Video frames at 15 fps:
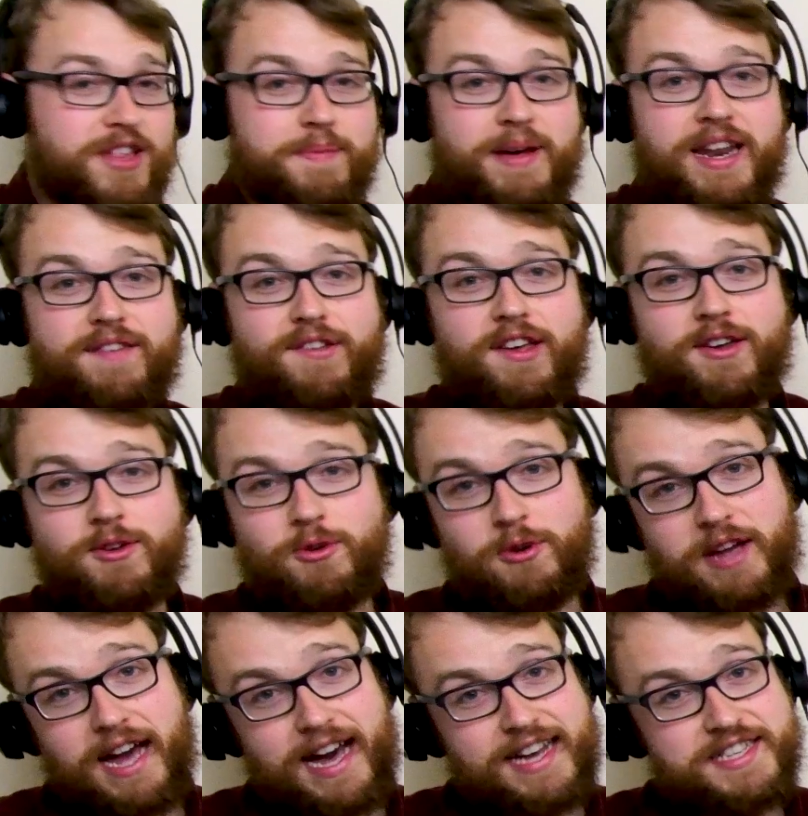For the benefit of
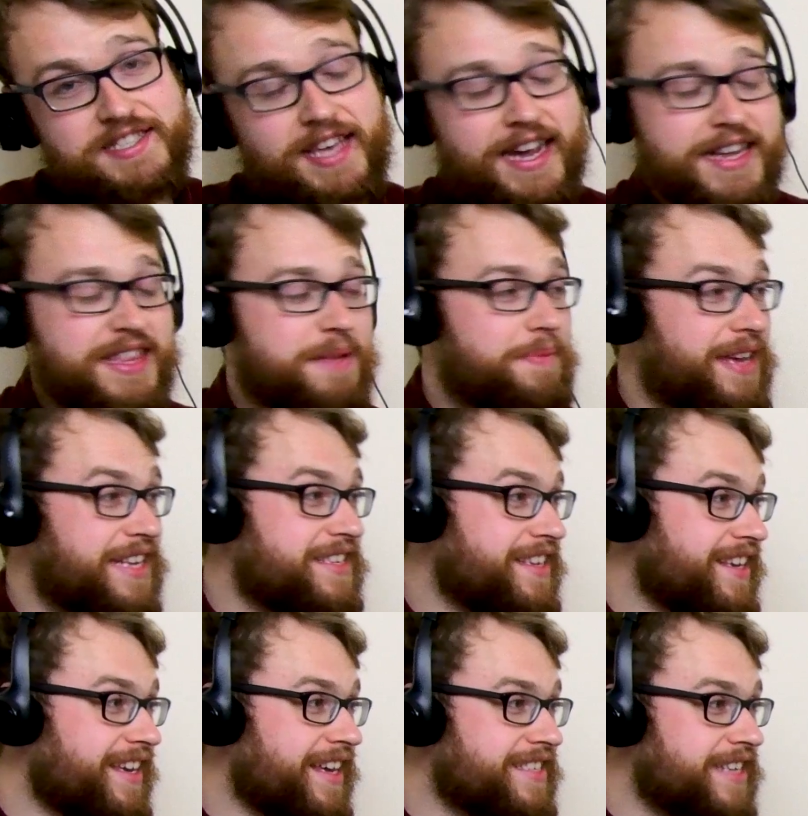you guys taking the PTE